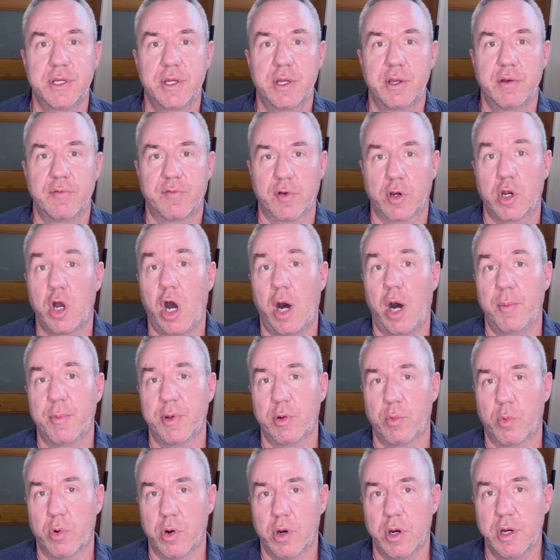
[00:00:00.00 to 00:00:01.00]
for common
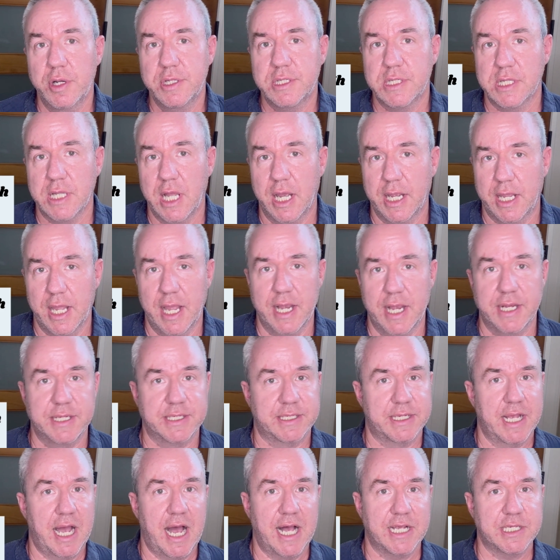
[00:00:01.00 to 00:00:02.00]
words like
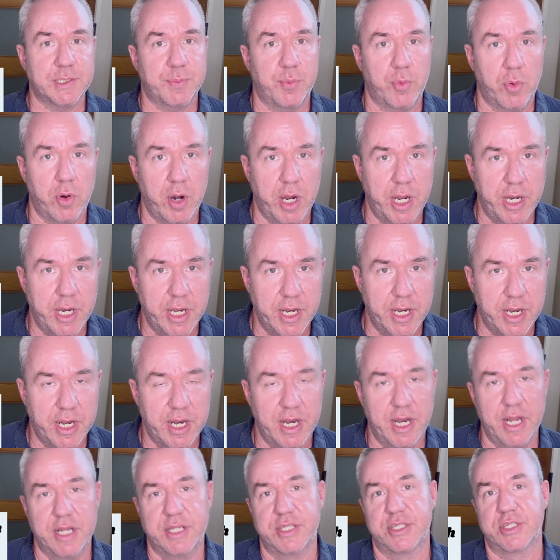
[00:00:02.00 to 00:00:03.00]
exasperated,
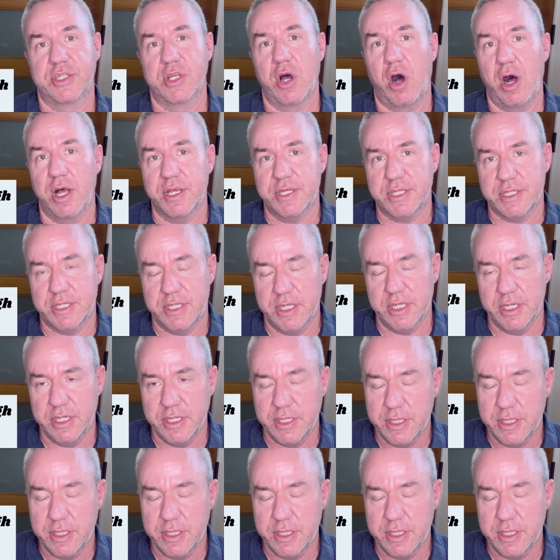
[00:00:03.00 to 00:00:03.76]
exhausted,